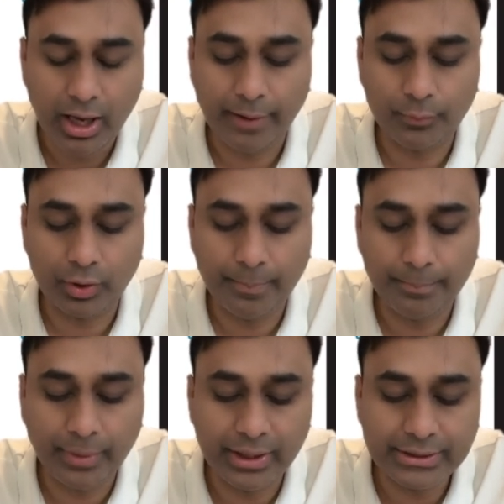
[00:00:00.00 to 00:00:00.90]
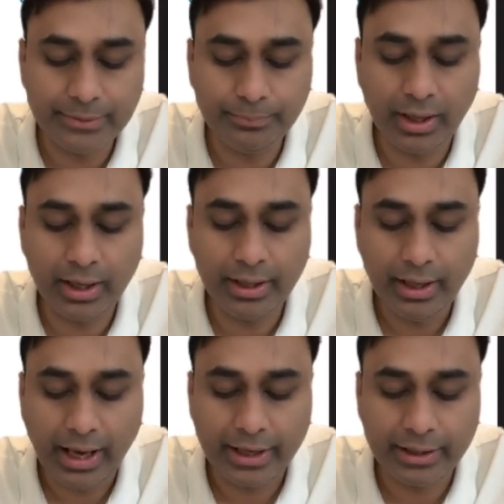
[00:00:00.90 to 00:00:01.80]
I'm going to multiply
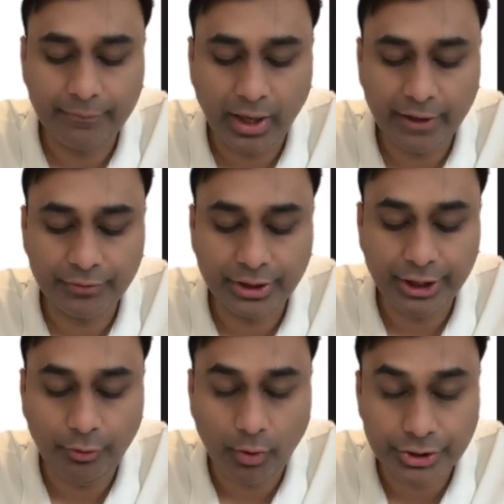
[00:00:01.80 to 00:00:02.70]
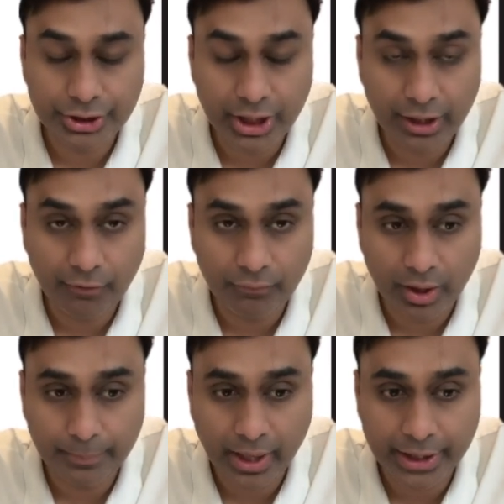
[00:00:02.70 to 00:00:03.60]
and divide with the conjugate of
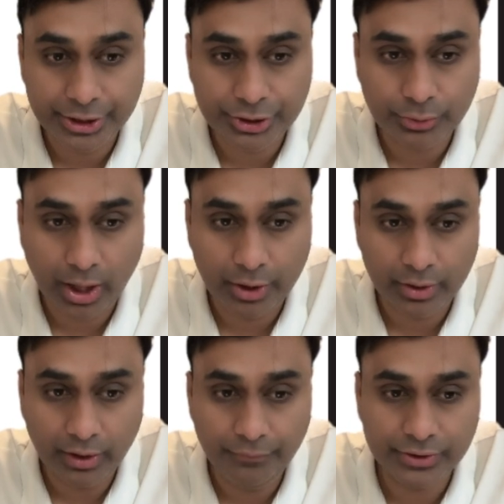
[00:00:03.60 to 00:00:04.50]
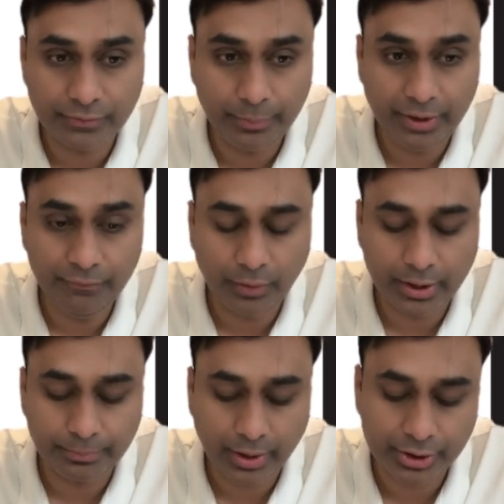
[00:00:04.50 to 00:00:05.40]
1 minus 2 iota, which will be
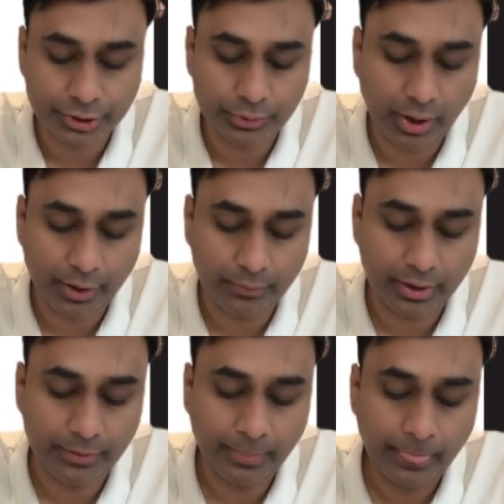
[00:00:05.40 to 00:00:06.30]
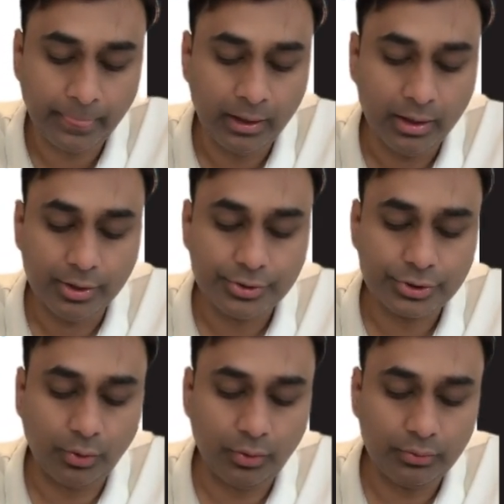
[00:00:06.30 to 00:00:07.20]
1 plus 2 iota.
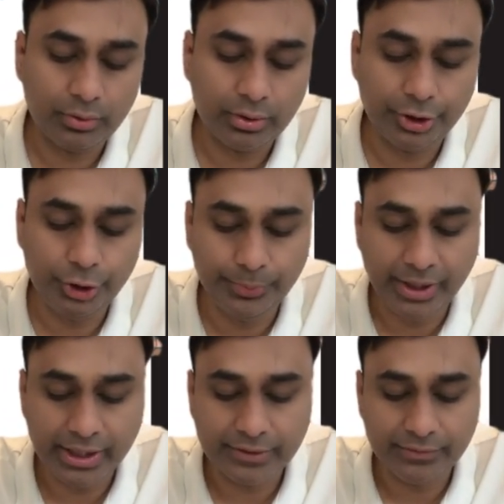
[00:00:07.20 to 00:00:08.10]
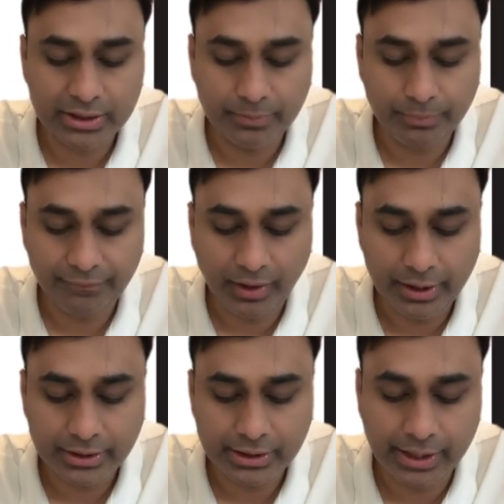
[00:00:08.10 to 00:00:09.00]
So the numerator will
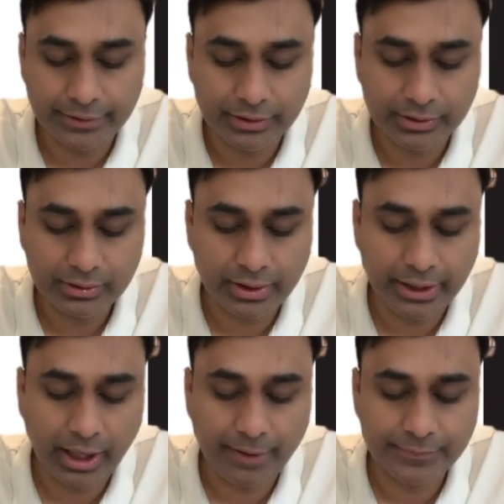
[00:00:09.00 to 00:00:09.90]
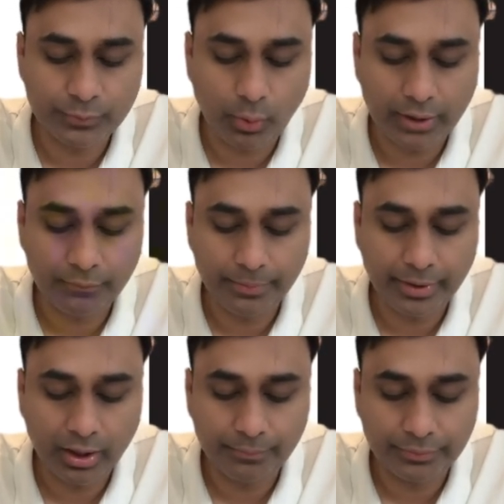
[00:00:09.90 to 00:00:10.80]
simplify together. 3 times 1 will
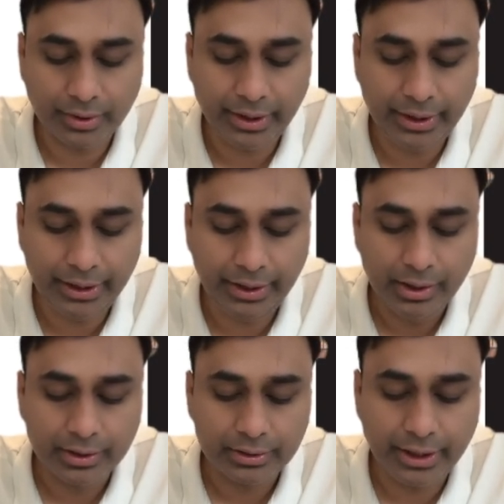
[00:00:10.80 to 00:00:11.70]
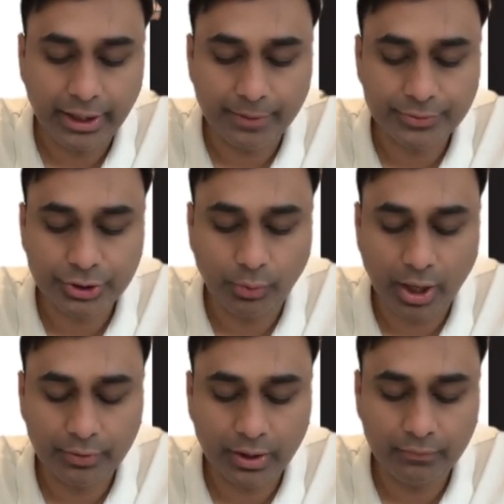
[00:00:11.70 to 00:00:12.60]
become 3. 3 times 2
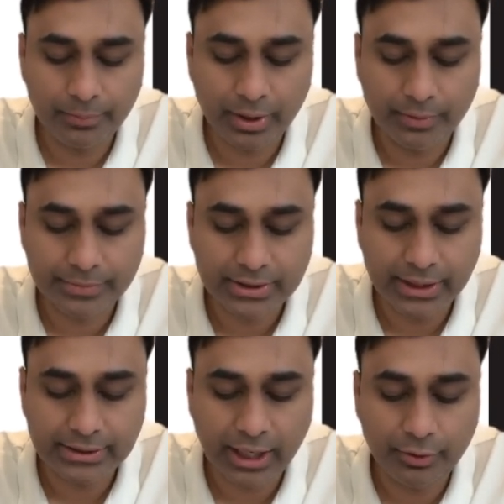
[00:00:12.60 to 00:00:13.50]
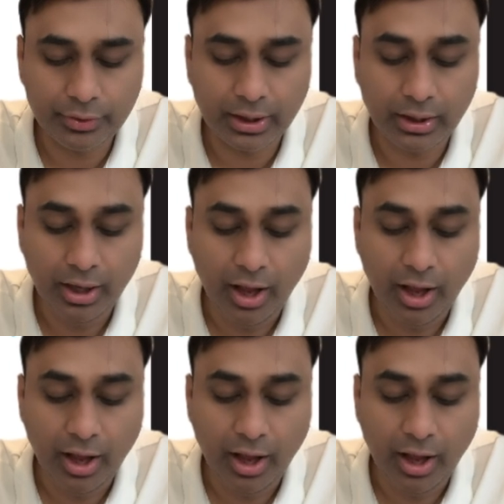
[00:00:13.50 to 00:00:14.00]
iota will become 6 iota.